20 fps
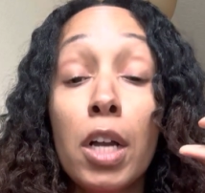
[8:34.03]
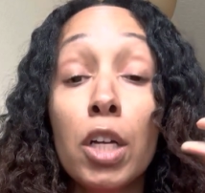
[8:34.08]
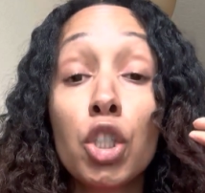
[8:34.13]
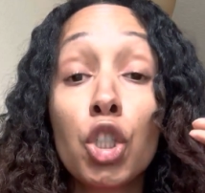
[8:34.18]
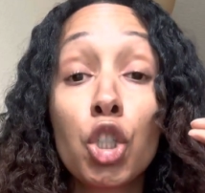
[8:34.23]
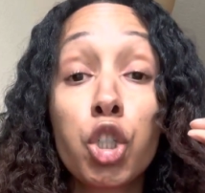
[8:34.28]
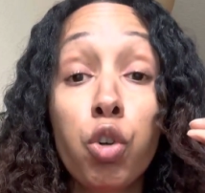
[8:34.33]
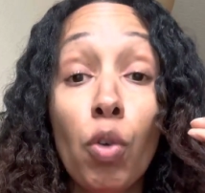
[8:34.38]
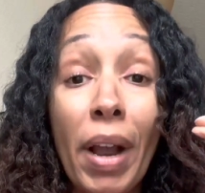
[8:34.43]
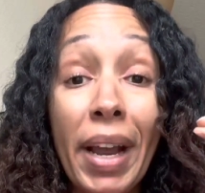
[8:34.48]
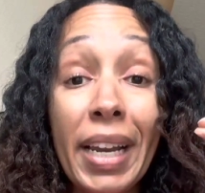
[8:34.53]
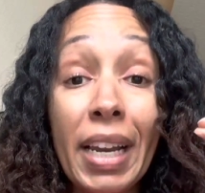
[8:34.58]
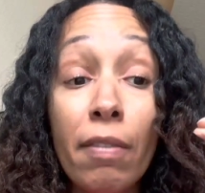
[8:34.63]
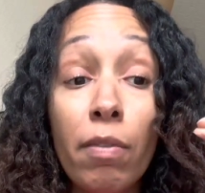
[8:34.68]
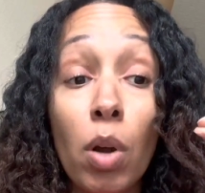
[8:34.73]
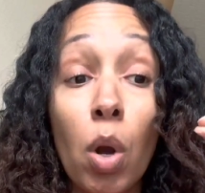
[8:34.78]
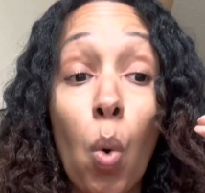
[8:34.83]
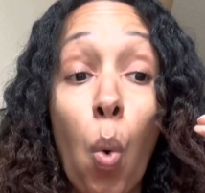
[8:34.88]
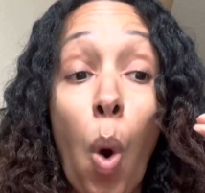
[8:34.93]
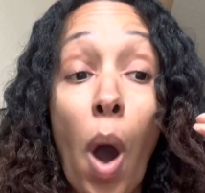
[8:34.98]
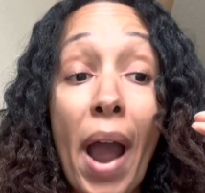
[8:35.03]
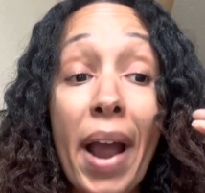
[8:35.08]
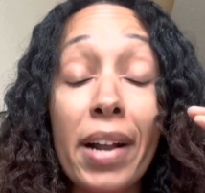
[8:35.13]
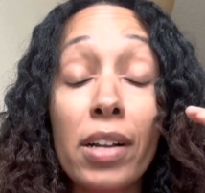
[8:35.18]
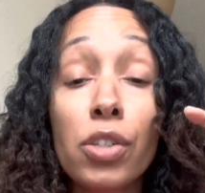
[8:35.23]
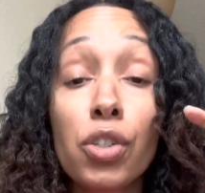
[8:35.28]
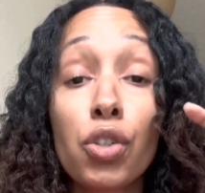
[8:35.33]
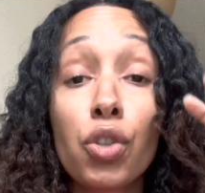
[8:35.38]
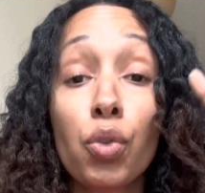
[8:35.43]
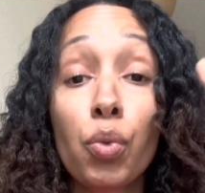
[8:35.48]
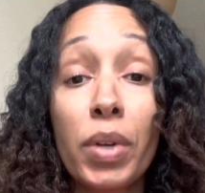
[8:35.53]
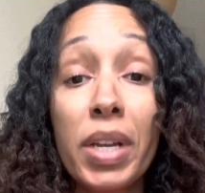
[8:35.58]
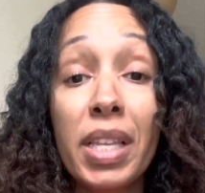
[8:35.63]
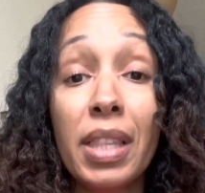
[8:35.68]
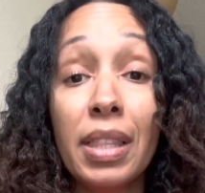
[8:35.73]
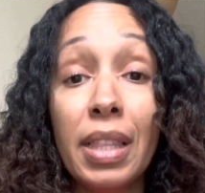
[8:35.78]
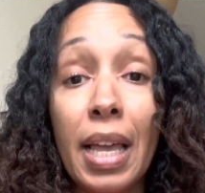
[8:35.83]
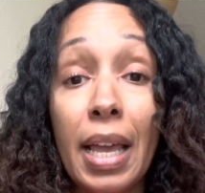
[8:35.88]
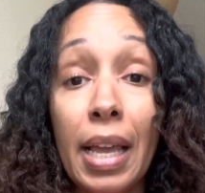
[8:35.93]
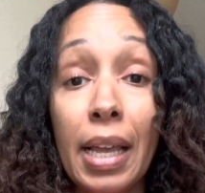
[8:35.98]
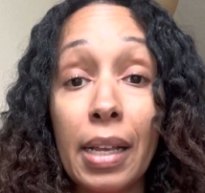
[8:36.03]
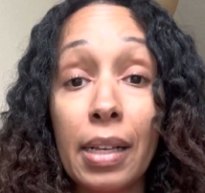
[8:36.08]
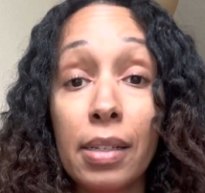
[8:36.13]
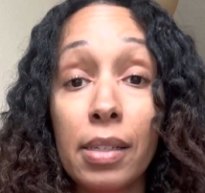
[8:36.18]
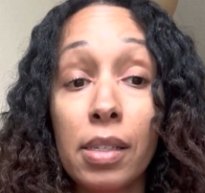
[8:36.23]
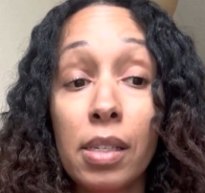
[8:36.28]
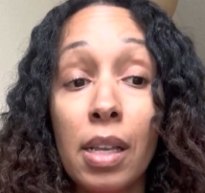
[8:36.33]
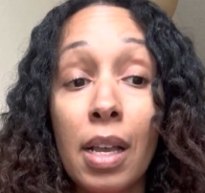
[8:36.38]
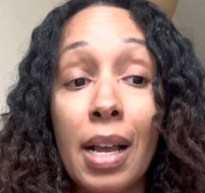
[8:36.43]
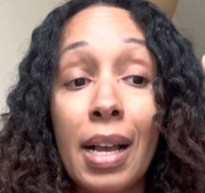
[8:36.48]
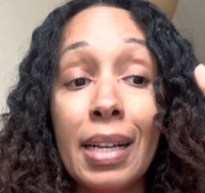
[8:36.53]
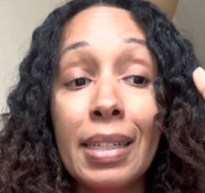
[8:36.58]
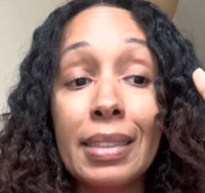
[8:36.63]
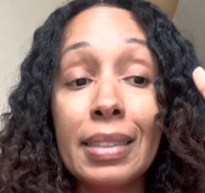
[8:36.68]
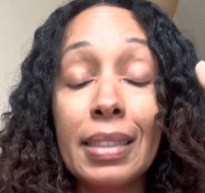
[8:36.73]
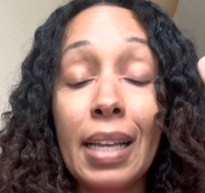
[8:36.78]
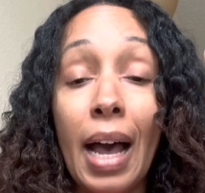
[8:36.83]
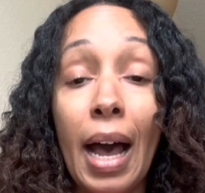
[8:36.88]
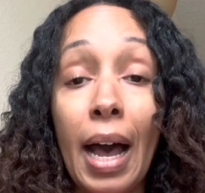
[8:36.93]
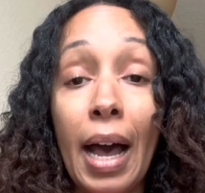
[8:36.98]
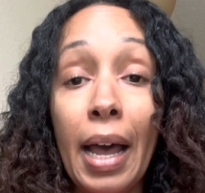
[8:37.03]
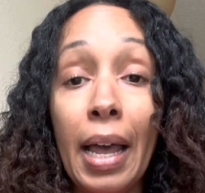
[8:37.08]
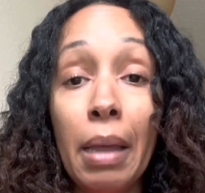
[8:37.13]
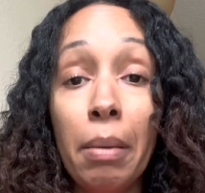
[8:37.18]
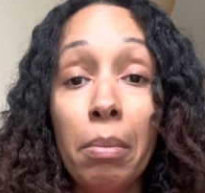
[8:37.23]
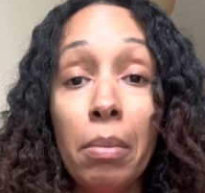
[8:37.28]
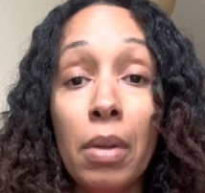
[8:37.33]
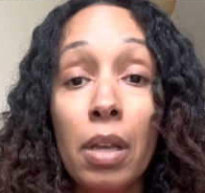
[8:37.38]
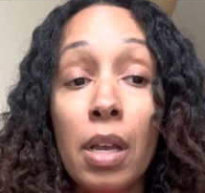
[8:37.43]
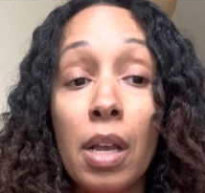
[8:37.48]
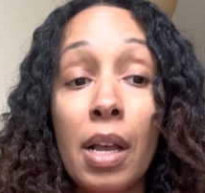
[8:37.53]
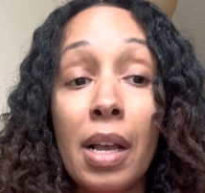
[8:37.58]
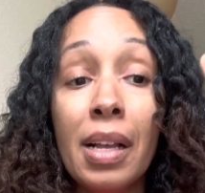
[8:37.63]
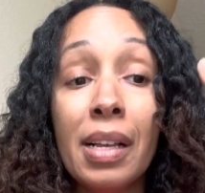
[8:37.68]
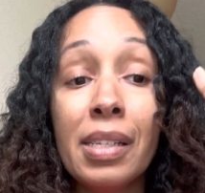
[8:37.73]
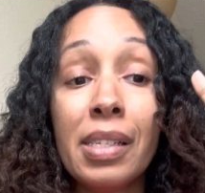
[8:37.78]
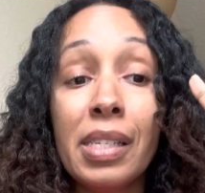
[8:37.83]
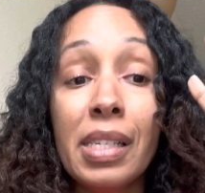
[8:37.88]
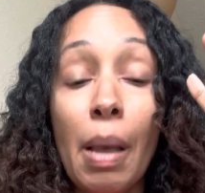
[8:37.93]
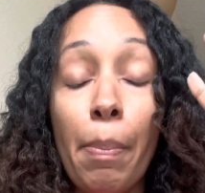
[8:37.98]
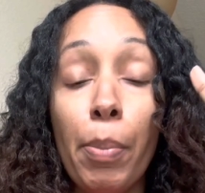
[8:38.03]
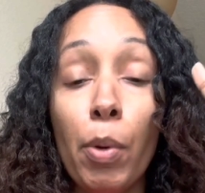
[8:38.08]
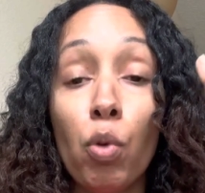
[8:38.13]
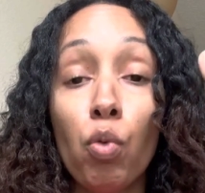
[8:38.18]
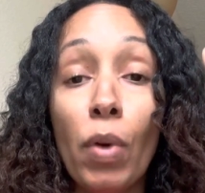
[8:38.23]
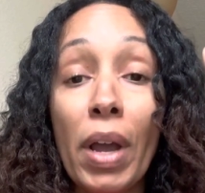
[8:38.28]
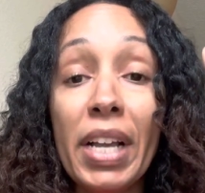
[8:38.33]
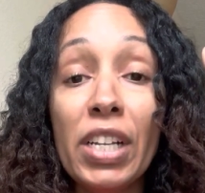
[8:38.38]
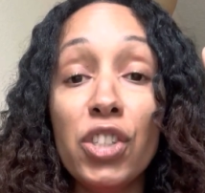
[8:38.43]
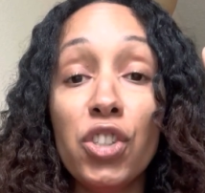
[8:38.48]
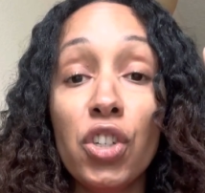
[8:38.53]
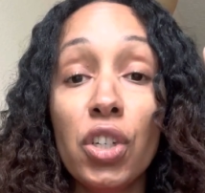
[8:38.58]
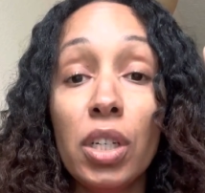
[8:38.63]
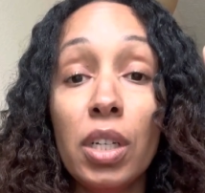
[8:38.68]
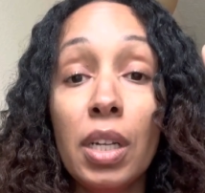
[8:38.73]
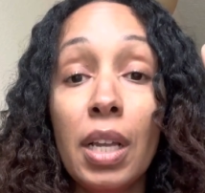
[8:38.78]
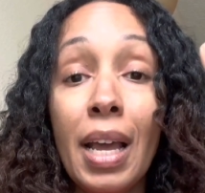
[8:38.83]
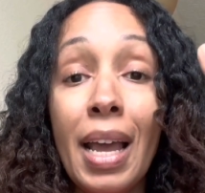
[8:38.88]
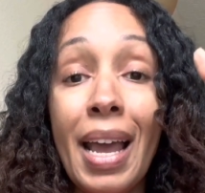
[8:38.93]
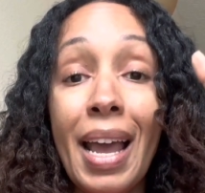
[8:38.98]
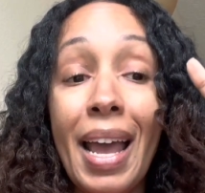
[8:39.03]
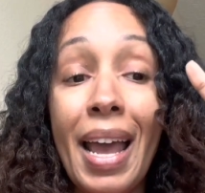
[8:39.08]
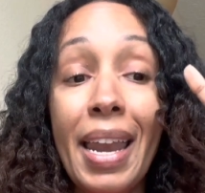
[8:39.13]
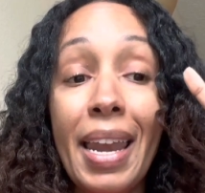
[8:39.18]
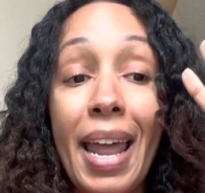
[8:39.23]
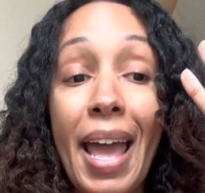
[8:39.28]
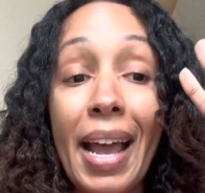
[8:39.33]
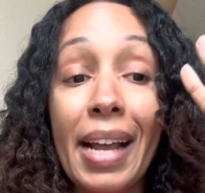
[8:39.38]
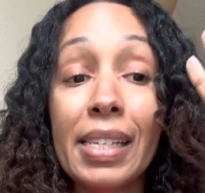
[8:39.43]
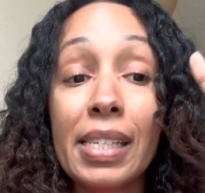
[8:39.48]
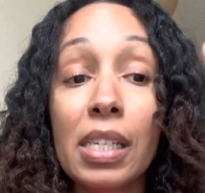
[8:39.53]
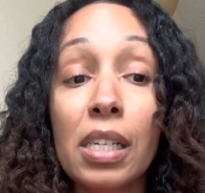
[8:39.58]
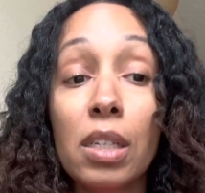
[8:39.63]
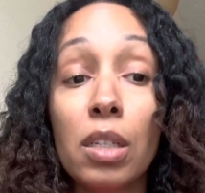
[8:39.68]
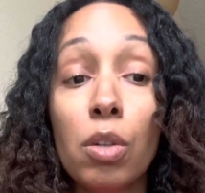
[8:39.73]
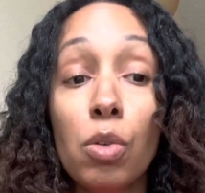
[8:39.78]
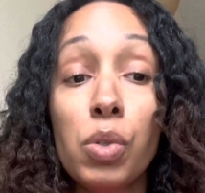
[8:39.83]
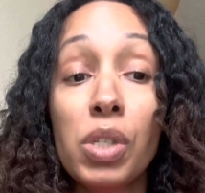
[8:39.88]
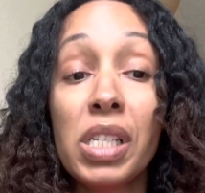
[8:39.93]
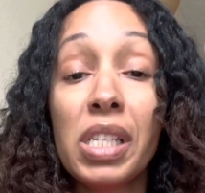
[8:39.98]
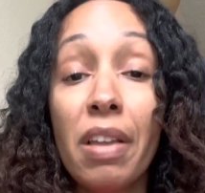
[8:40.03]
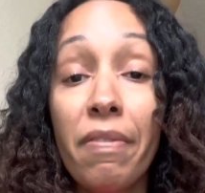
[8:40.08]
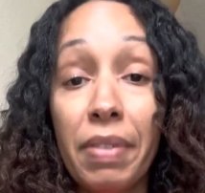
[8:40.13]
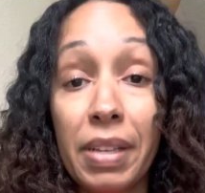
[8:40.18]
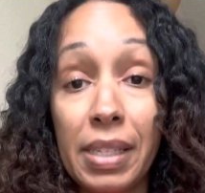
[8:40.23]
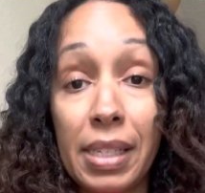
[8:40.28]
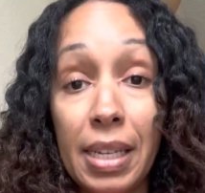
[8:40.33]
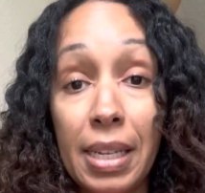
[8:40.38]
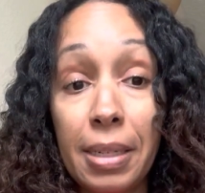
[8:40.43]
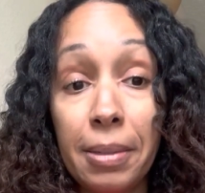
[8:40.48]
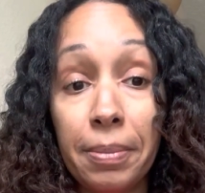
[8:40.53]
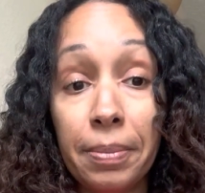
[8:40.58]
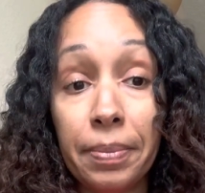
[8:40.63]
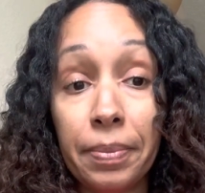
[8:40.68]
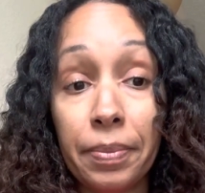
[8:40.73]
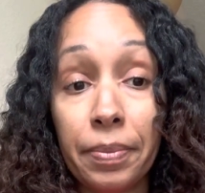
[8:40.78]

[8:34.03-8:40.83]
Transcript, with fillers: Training requires three things, time, separation, and exclusivity